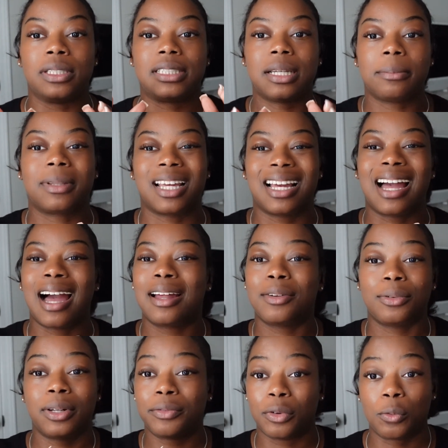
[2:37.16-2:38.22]
something God
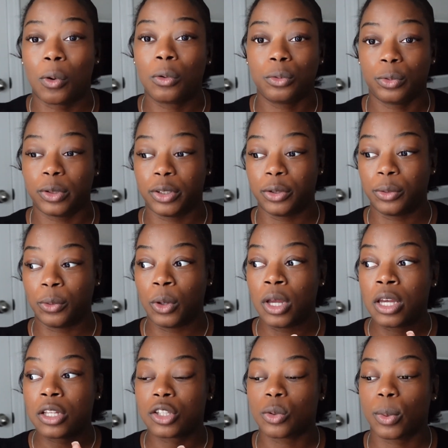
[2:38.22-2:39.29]
don't even want for you,
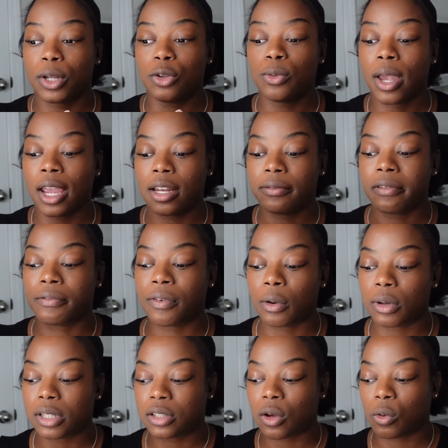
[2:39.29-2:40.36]
to where you can't even
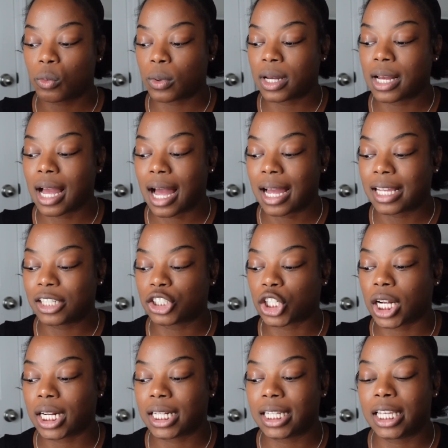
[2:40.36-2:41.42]
focus on what God is
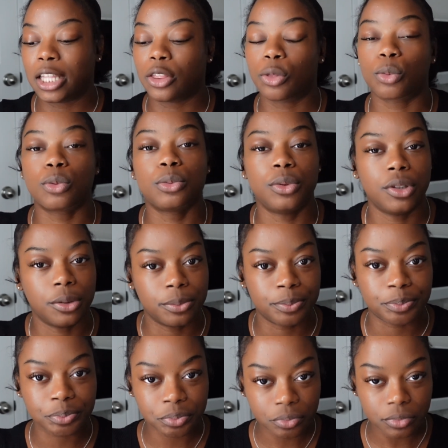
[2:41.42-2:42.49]
trying to get through you.
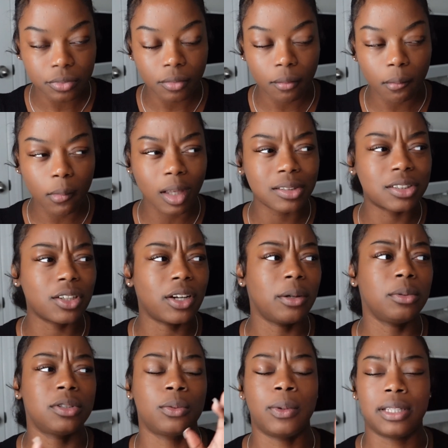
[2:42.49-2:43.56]
So
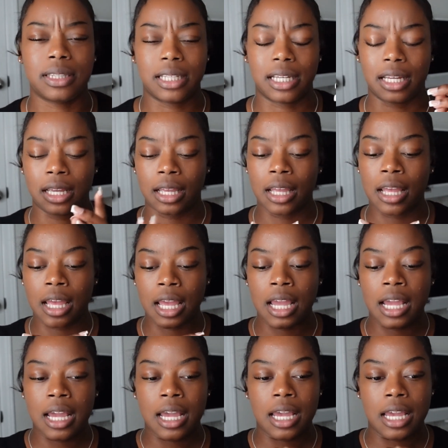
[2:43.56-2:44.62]
that was one thing.
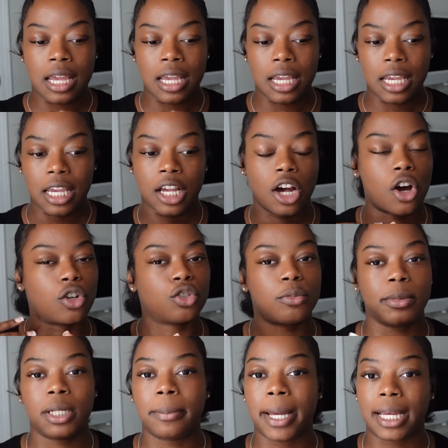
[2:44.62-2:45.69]
It caused
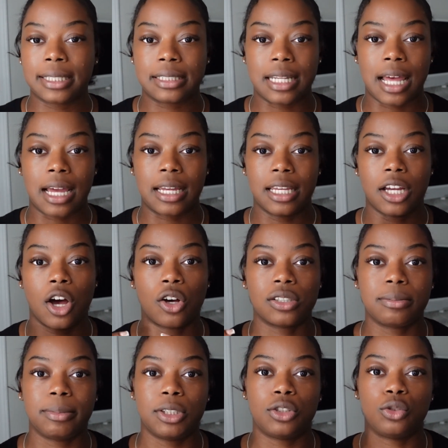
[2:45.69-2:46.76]
me to backslide. It
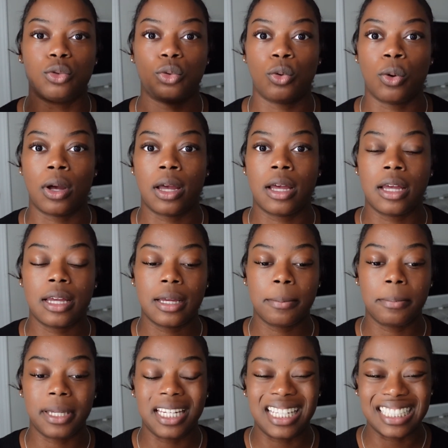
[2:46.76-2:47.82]
caused me to
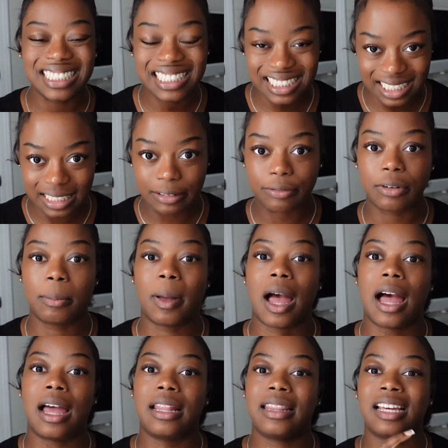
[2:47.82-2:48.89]
be distant from
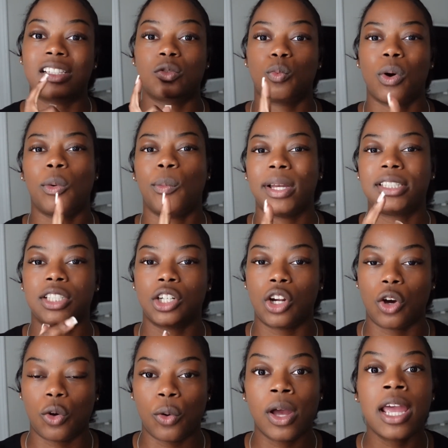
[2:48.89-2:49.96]
God. That's one way to
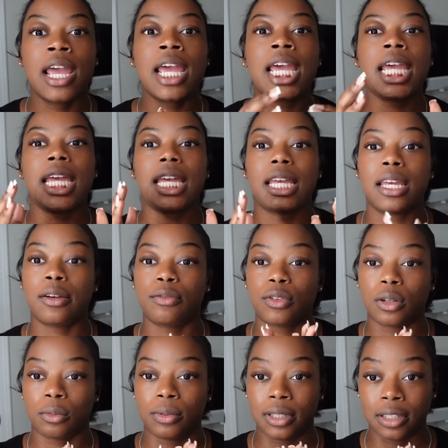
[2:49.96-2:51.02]
know if
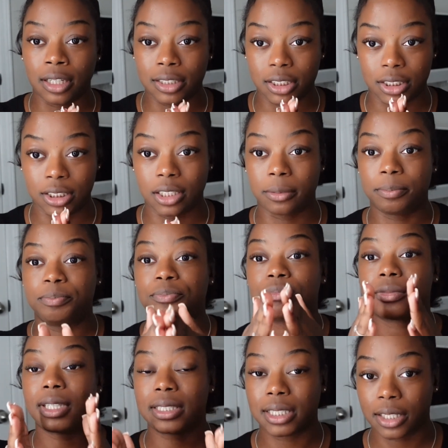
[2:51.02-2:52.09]
the relationship
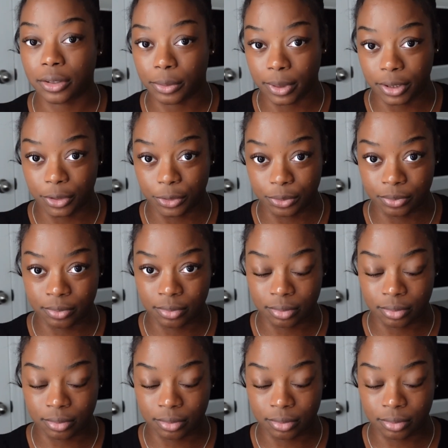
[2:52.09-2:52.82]
is hindering you.